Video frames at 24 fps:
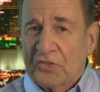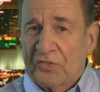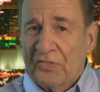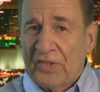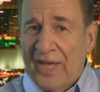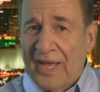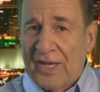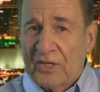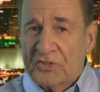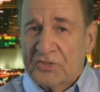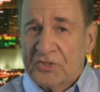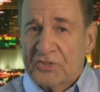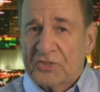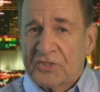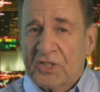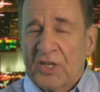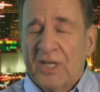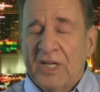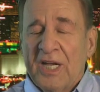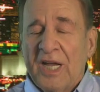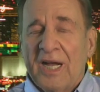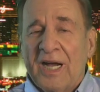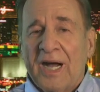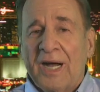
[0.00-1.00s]
of thousands,
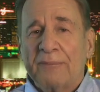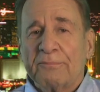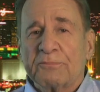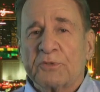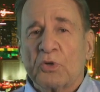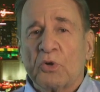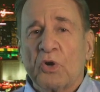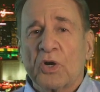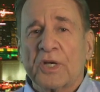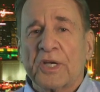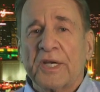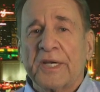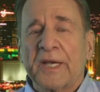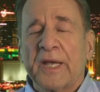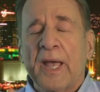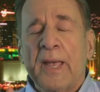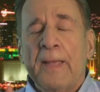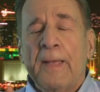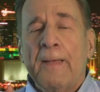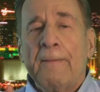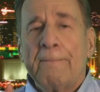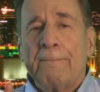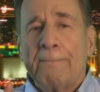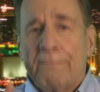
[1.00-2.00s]
I'm talking
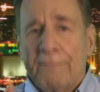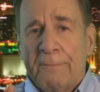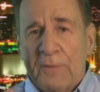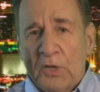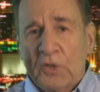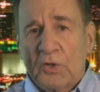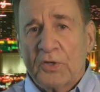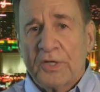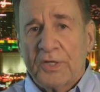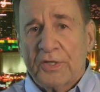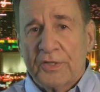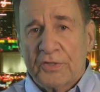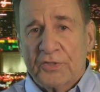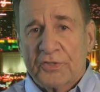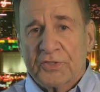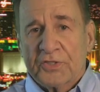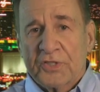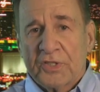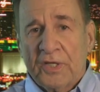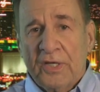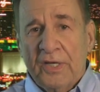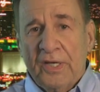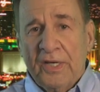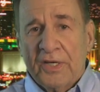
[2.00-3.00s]

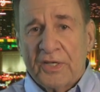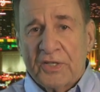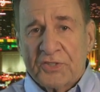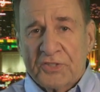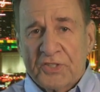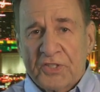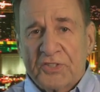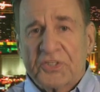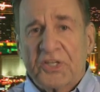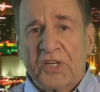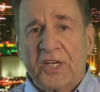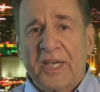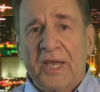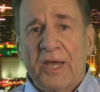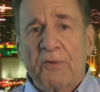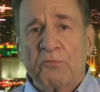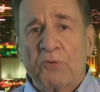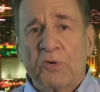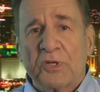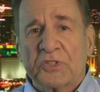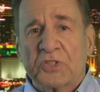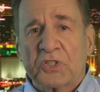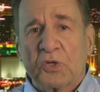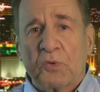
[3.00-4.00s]
millions. Is this a
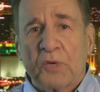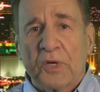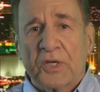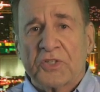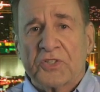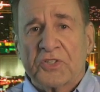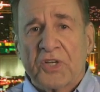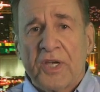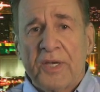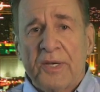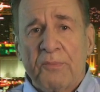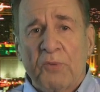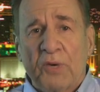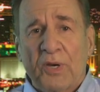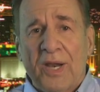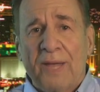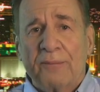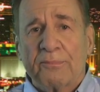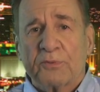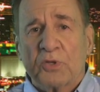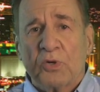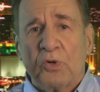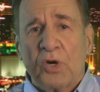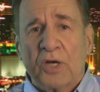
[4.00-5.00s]
get-rich-quick scheme? What
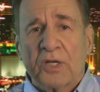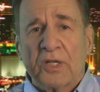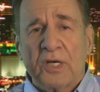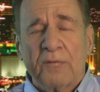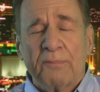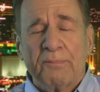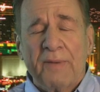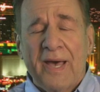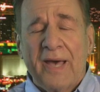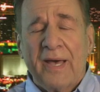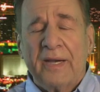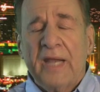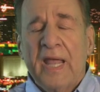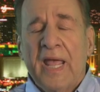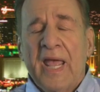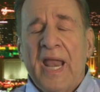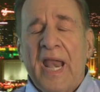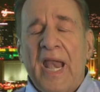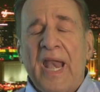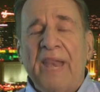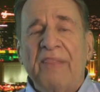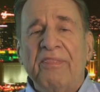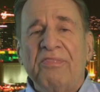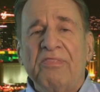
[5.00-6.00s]
I'm talking about?
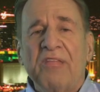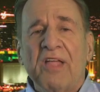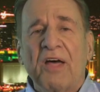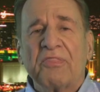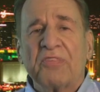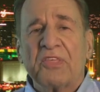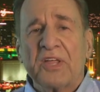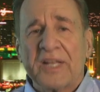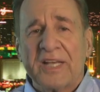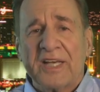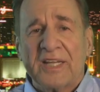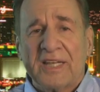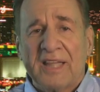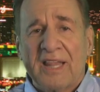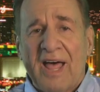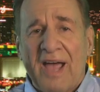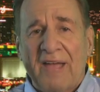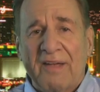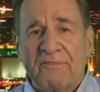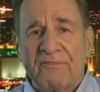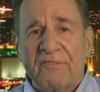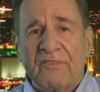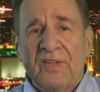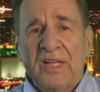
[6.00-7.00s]
Nothing in
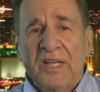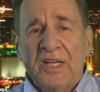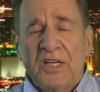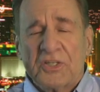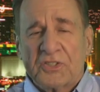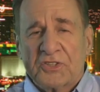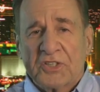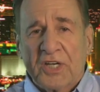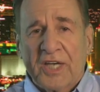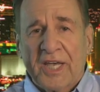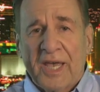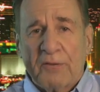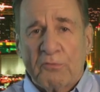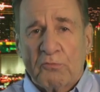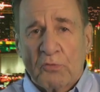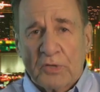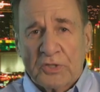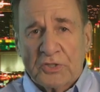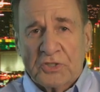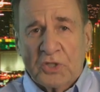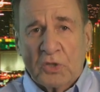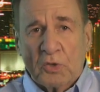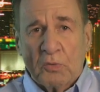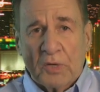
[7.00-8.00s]
life is a
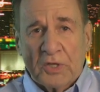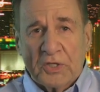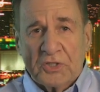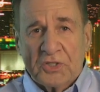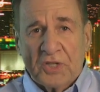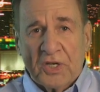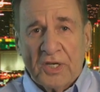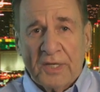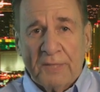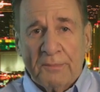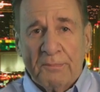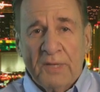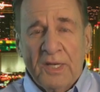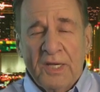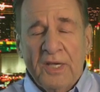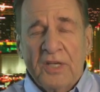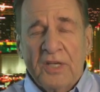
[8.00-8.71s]
get-rich-quick scheme.